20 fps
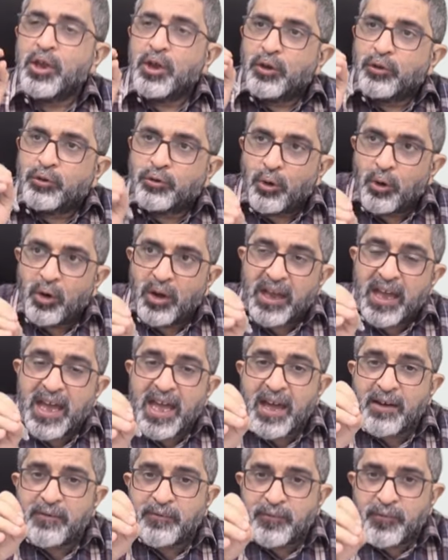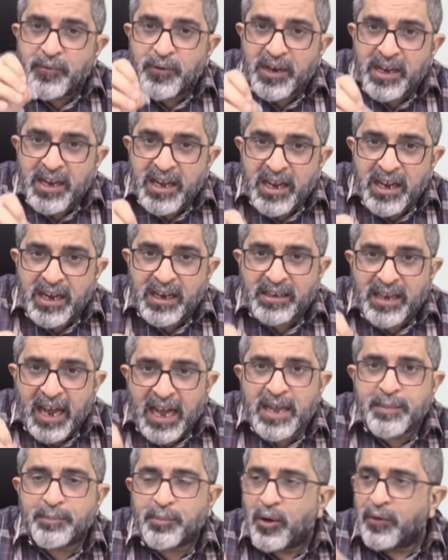So every
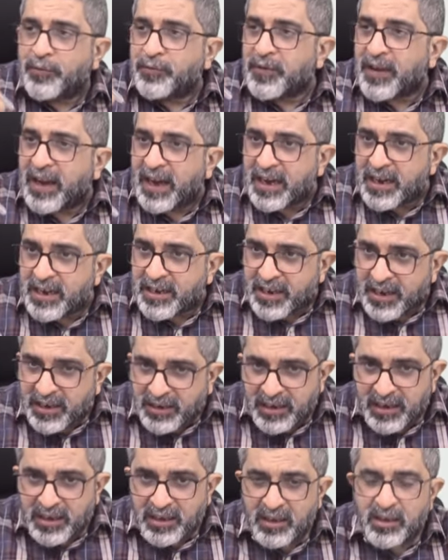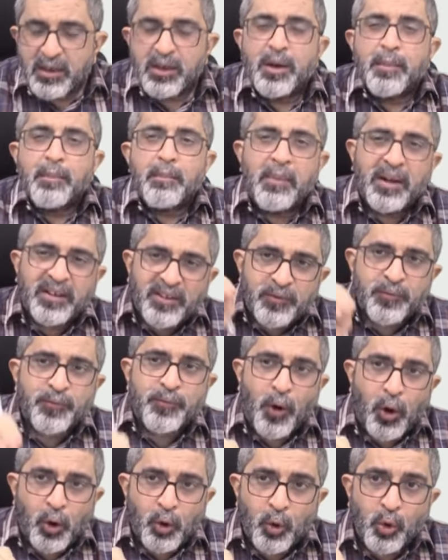type of entity must
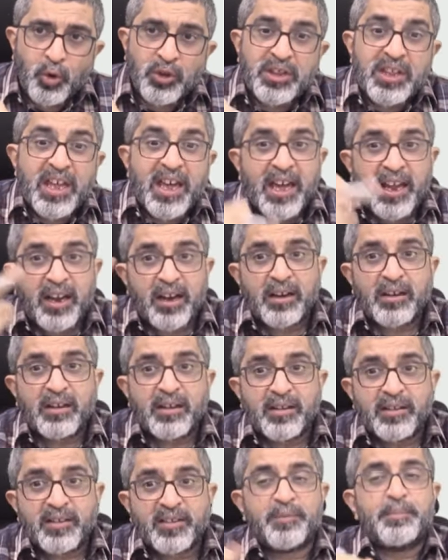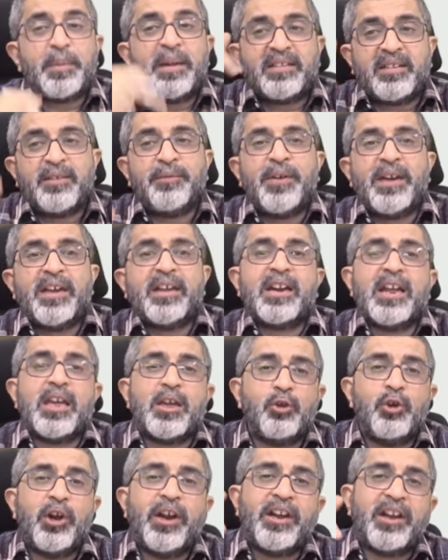follow their specific
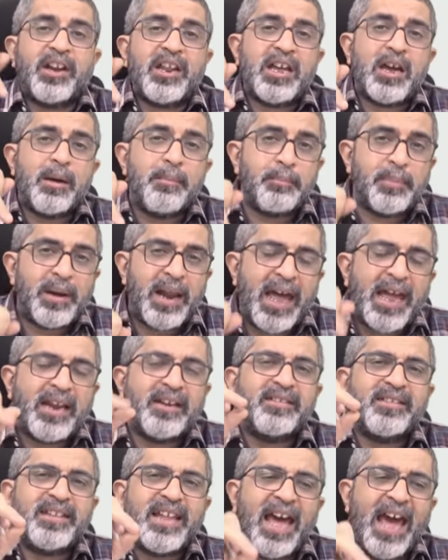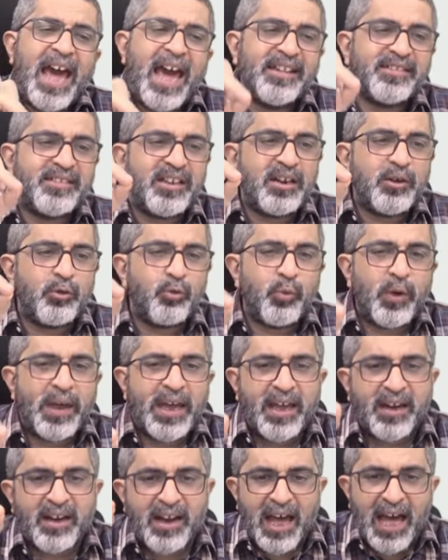regulatory compliance as and
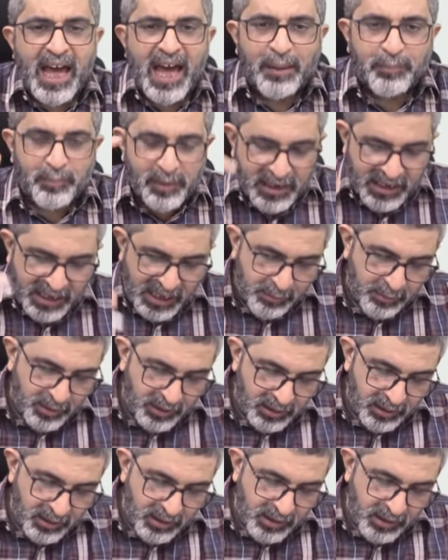where applicable.